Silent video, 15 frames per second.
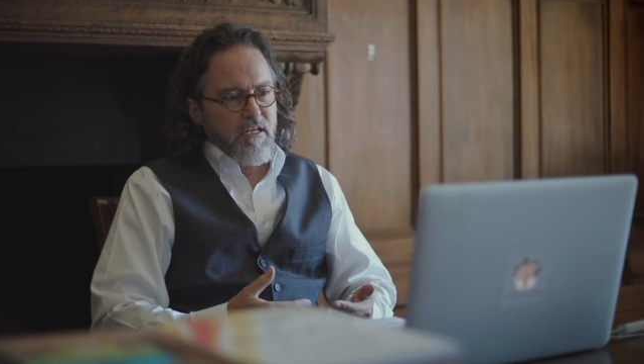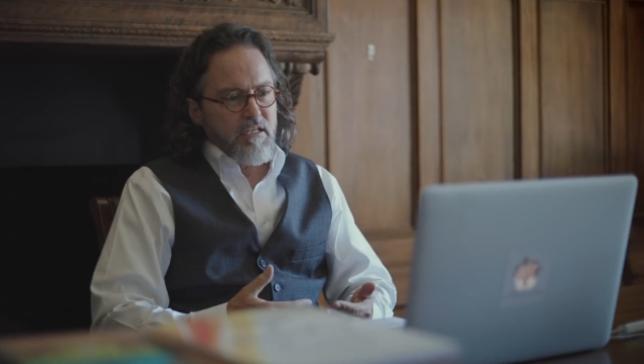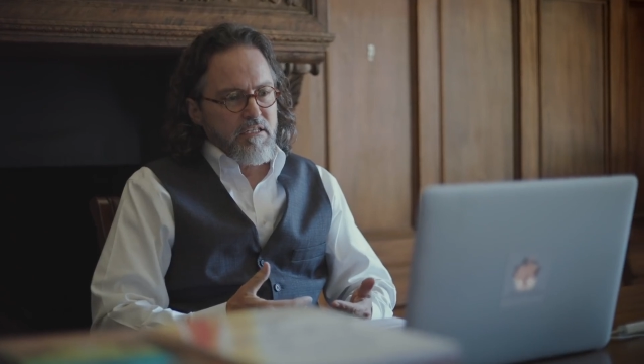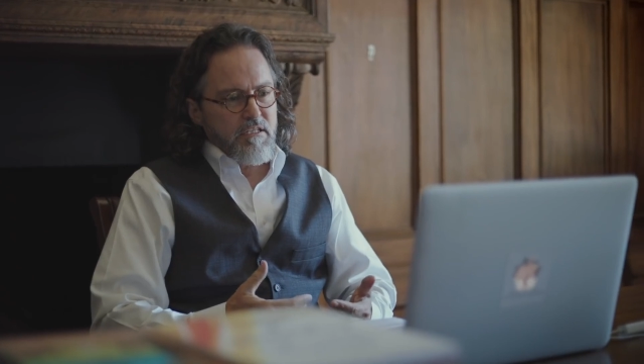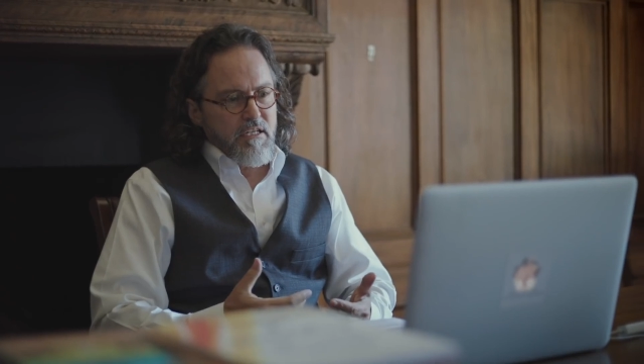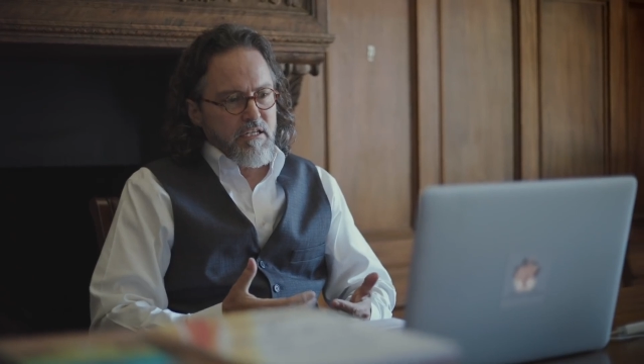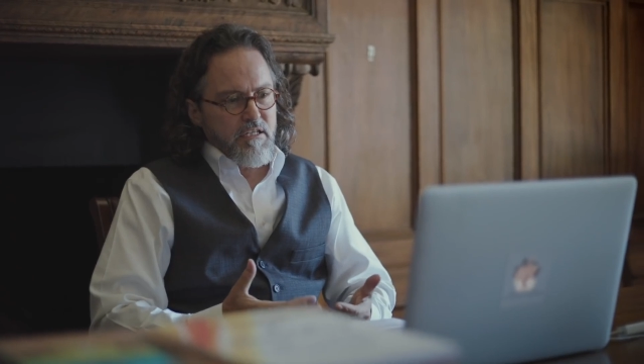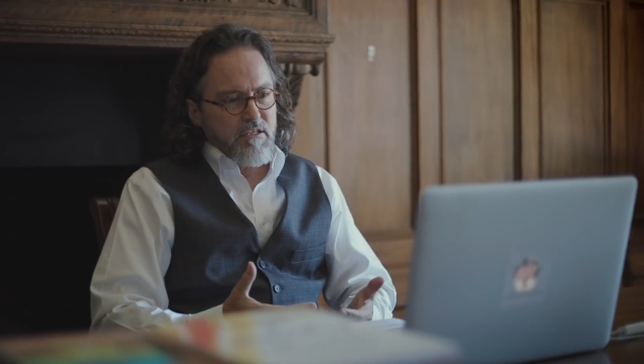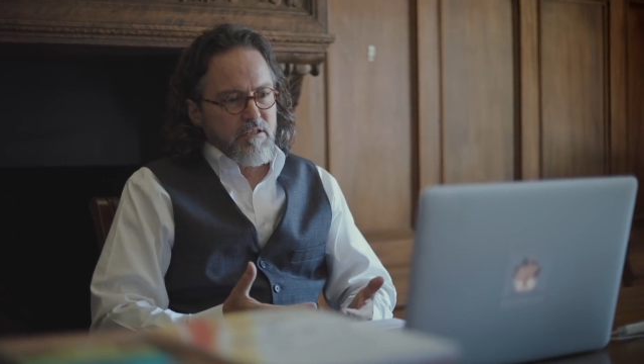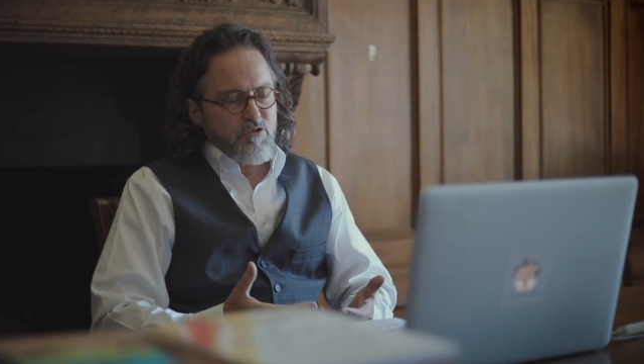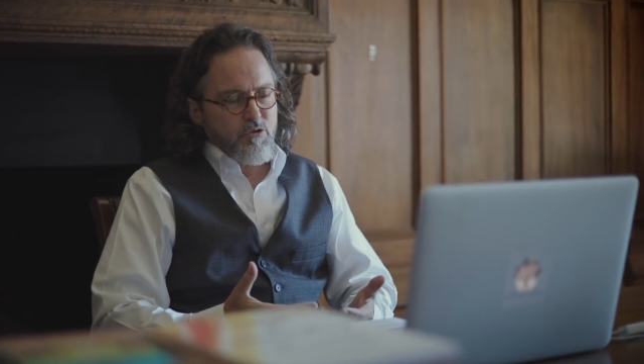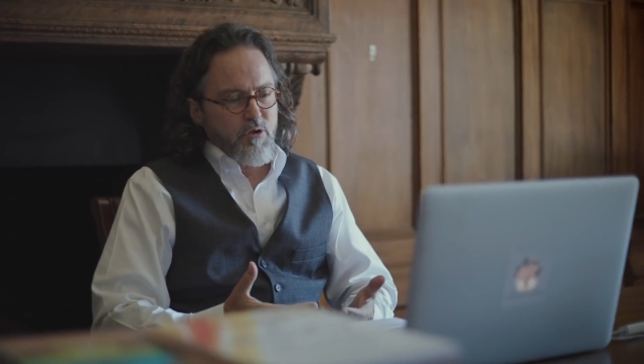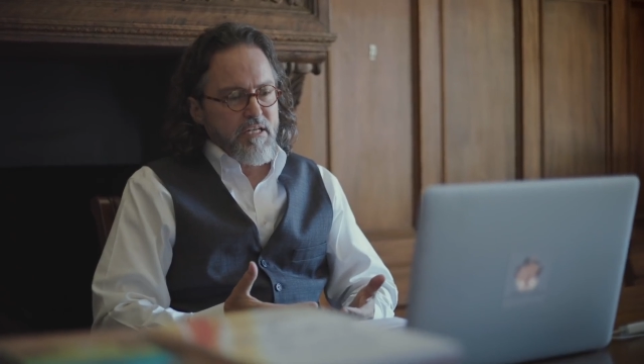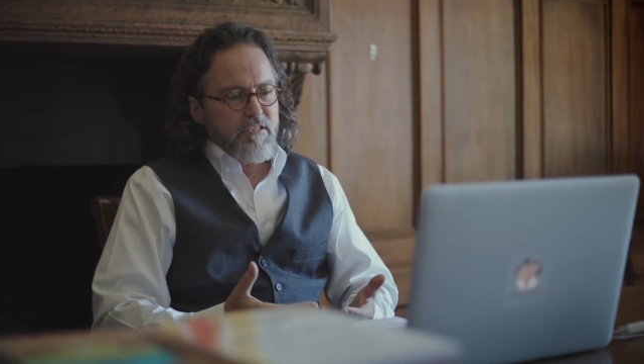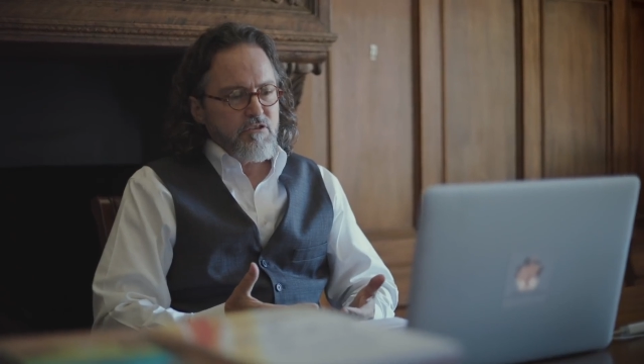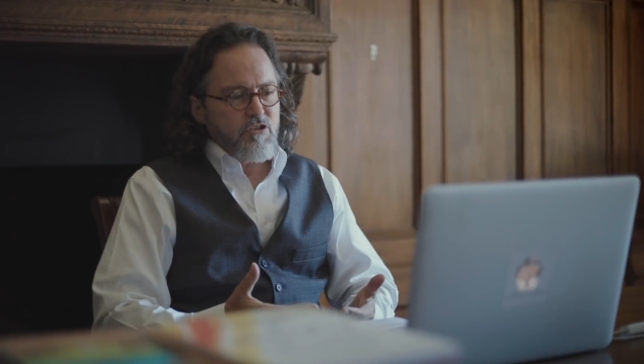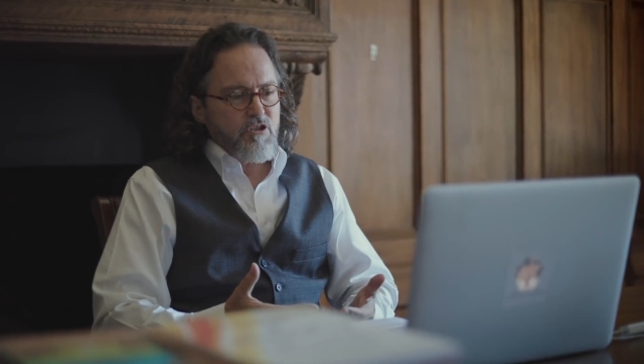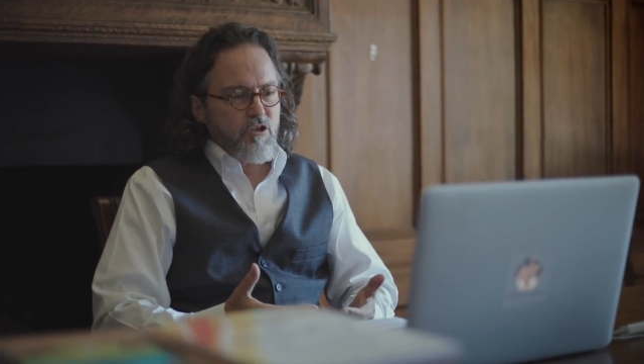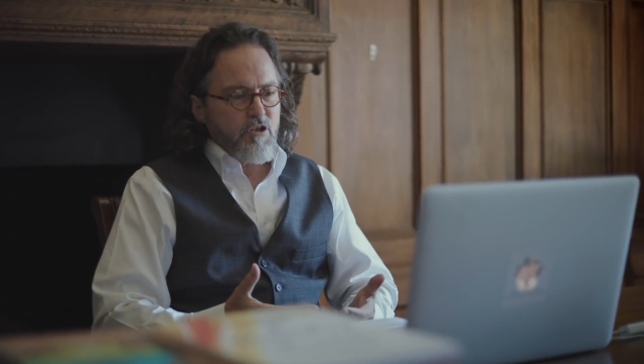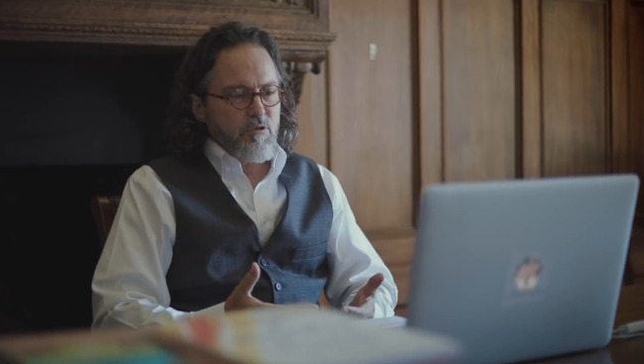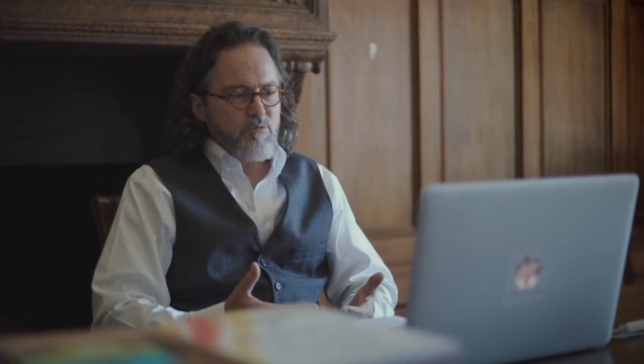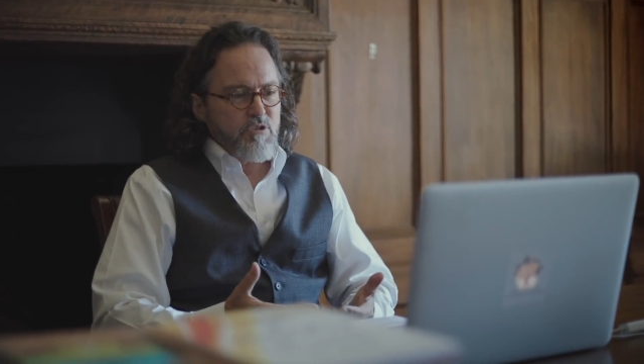in straitened
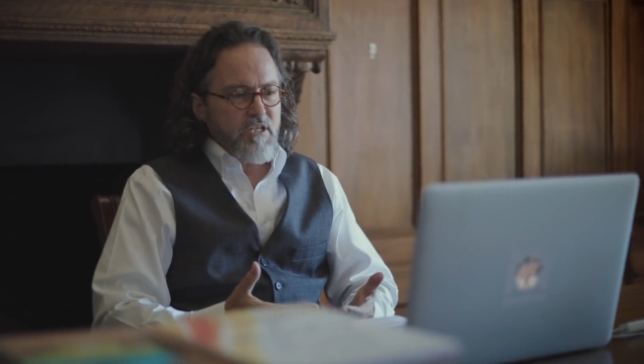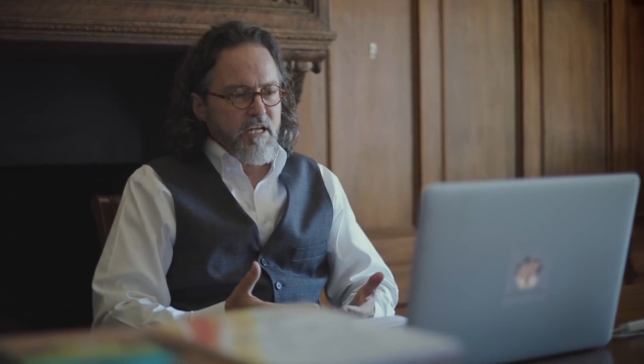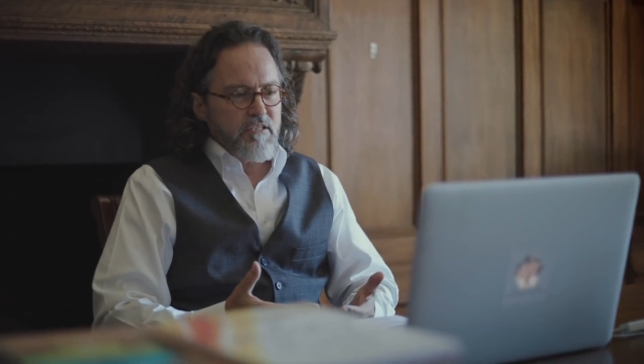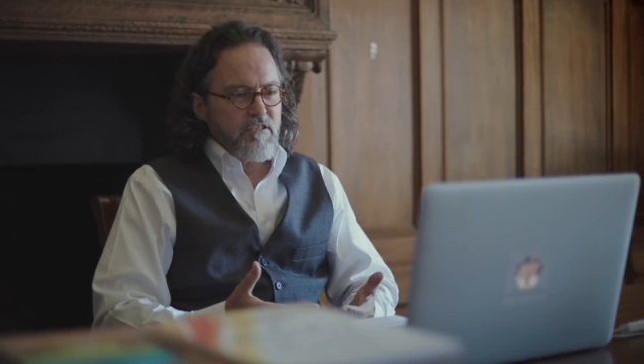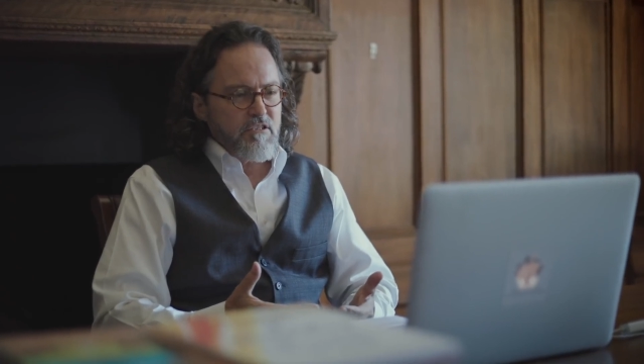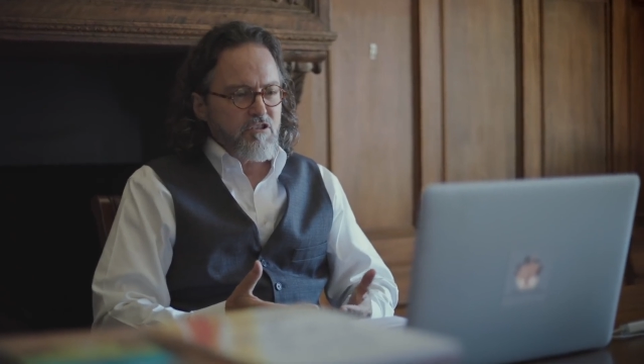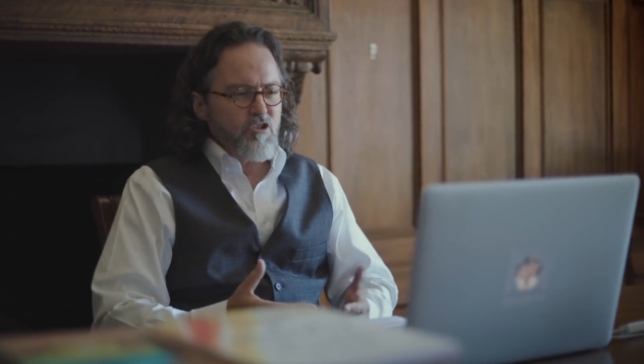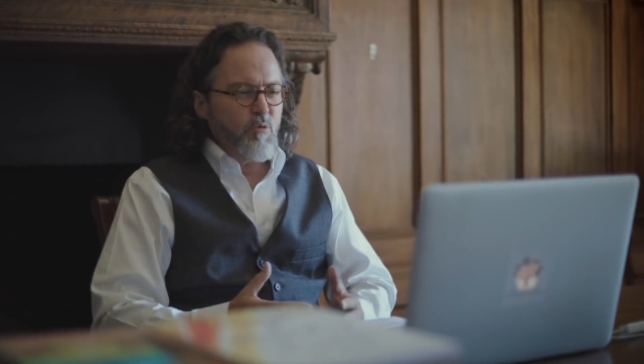circumstances.